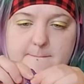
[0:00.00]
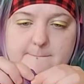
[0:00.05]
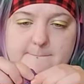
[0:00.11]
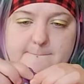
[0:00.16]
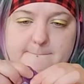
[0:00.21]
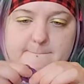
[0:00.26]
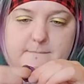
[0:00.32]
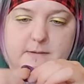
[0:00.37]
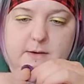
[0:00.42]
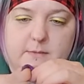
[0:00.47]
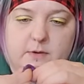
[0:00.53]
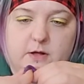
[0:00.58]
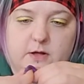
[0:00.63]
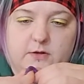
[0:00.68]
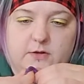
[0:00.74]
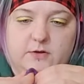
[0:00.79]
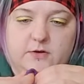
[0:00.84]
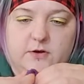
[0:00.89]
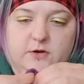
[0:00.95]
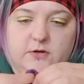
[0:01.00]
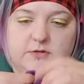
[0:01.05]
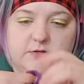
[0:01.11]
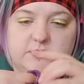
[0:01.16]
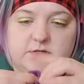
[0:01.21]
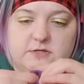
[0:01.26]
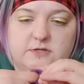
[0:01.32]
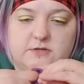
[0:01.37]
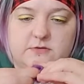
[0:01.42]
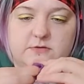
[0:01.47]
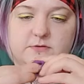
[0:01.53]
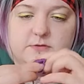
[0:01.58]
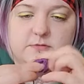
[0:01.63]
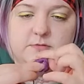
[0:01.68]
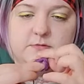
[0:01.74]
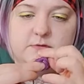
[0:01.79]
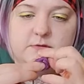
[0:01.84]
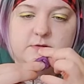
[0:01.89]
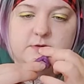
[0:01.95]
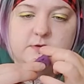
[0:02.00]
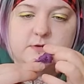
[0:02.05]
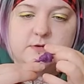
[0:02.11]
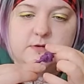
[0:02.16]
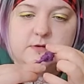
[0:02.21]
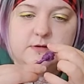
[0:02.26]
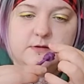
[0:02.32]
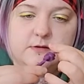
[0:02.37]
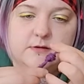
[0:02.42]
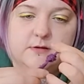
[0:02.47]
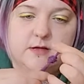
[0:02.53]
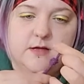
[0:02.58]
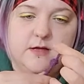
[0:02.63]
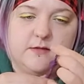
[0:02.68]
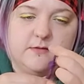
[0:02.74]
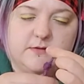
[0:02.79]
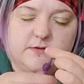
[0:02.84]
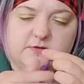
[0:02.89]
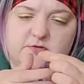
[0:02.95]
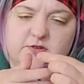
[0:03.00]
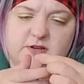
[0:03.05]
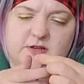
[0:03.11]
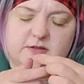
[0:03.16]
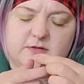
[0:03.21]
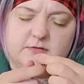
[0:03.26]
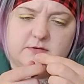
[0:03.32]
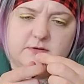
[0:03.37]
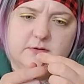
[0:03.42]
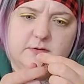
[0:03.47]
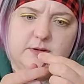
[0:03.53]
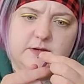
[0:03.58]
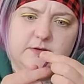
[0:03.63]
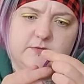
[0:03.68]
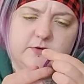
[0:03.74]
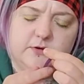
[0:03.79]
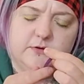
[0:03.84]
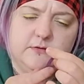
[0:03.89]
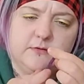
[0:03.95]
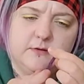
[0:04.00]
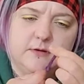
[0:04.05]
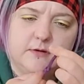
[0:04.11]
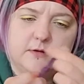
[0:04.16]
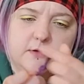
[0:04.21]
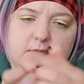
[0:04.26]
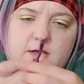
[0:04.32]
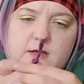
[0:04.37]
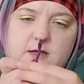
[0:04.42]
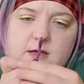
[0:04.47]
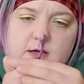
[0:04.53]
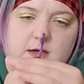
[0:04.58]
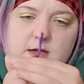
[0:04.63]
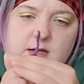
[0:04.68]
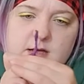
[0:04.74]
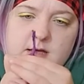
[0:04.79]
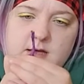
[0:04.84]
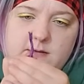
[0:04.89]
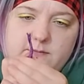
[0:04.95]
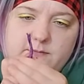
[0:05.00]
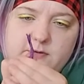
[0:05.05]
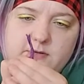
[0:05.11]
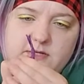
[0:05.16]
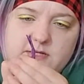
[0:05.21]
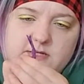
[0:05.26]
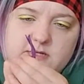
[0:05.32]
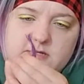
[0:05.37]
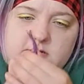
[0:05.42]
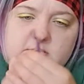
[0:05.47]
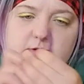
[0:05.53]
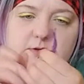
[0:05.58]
bob all the knots through, the string through even, and pull it